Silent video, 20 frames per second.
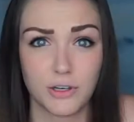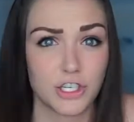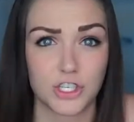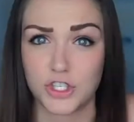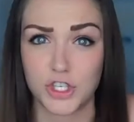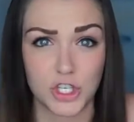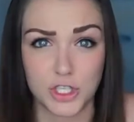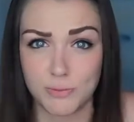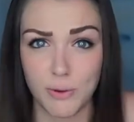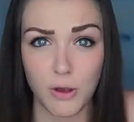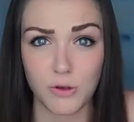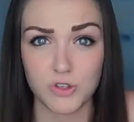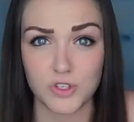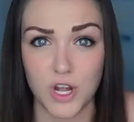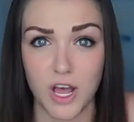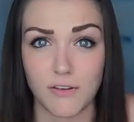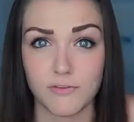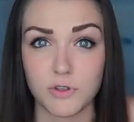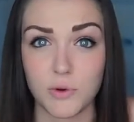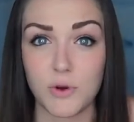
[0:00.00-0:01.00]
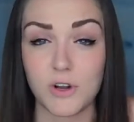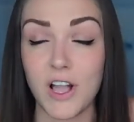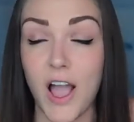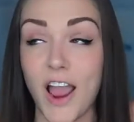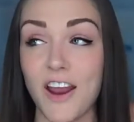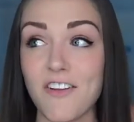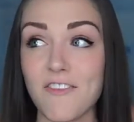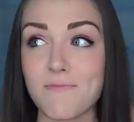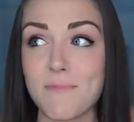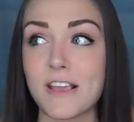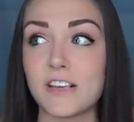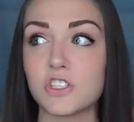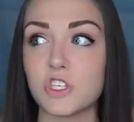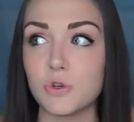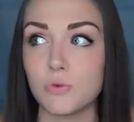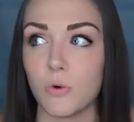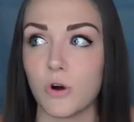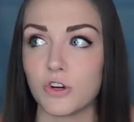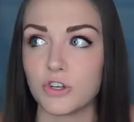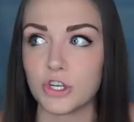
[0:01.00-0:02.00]
were just disposed of. So it kind of makes
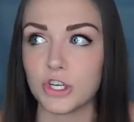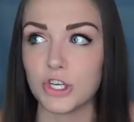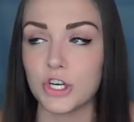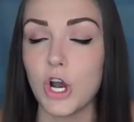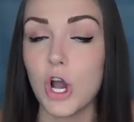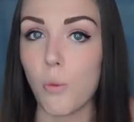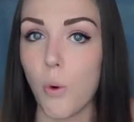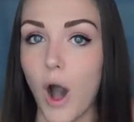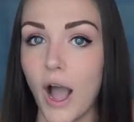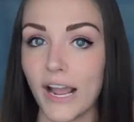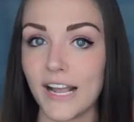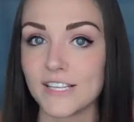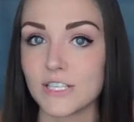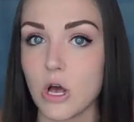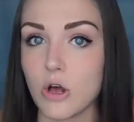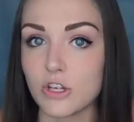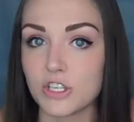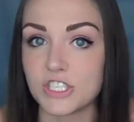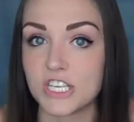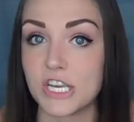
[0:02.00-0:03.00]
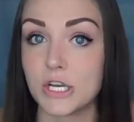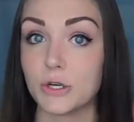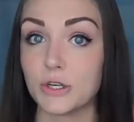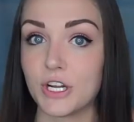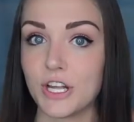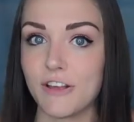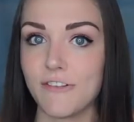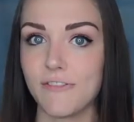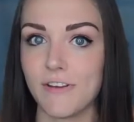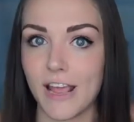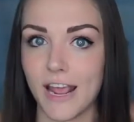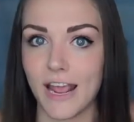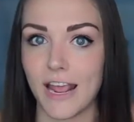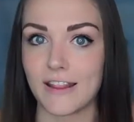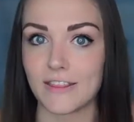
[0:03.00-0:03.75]
you wonder why it's all secretive